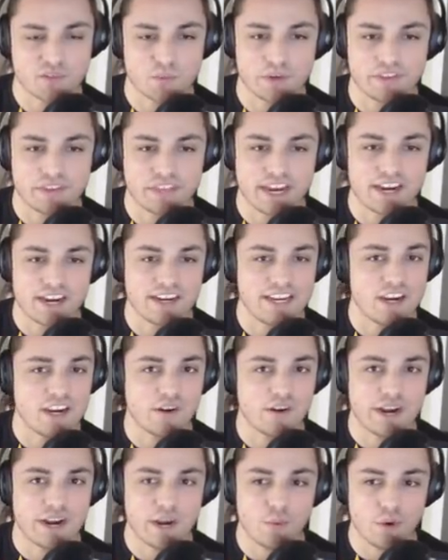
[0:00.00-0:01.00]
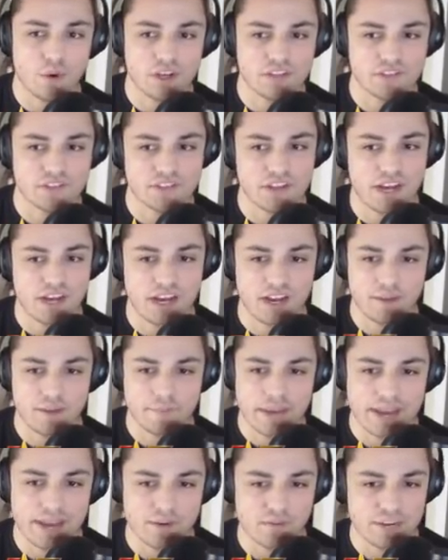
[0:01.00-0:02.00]
weren't there. ERA was.
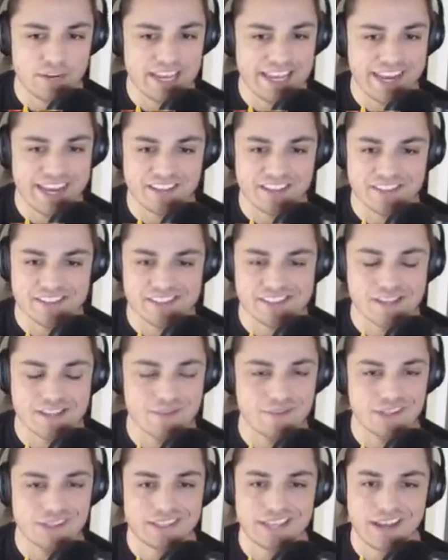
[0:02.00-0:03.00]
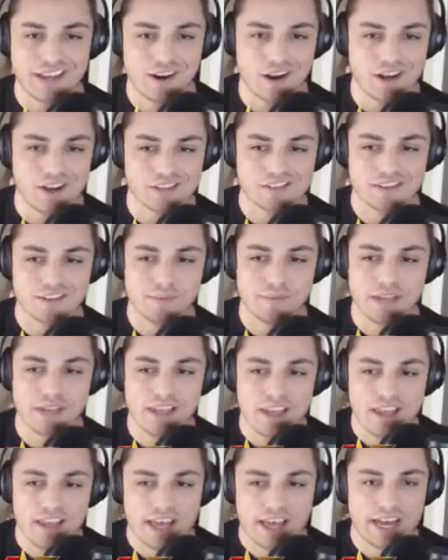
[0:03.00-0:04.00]
Um, and innings and stuff like that, awesome.
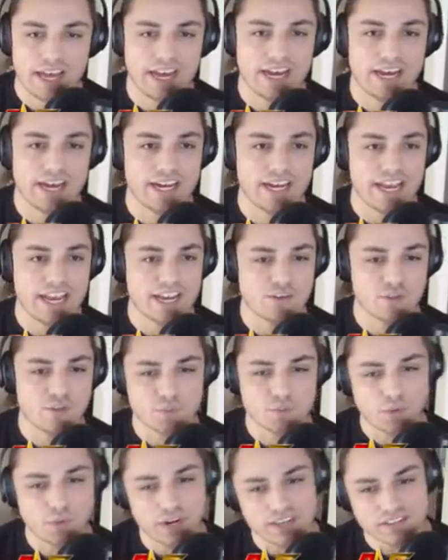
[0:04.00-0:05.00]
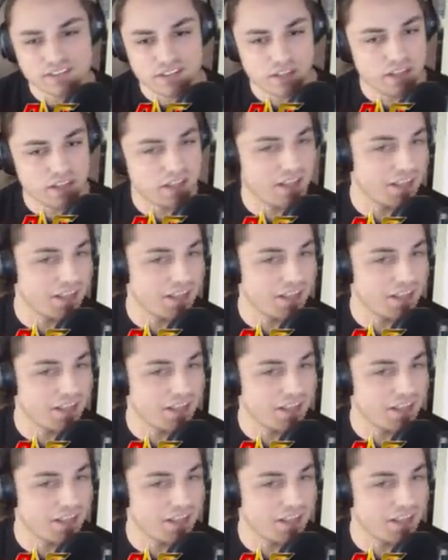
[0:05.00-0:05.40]
Uh, Andrew Suarez a, a